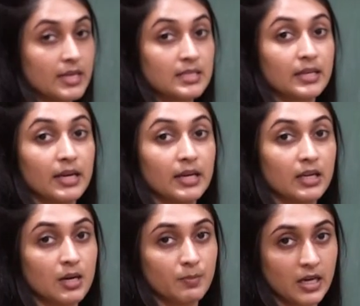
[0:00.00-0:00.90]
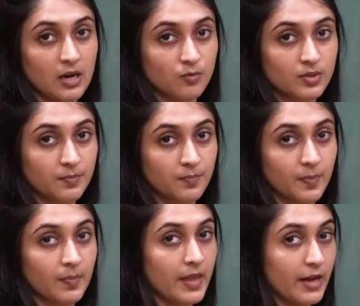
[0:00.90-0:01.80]
is an income account.
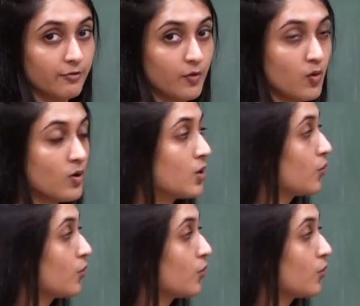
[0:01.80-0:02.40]
Therefore,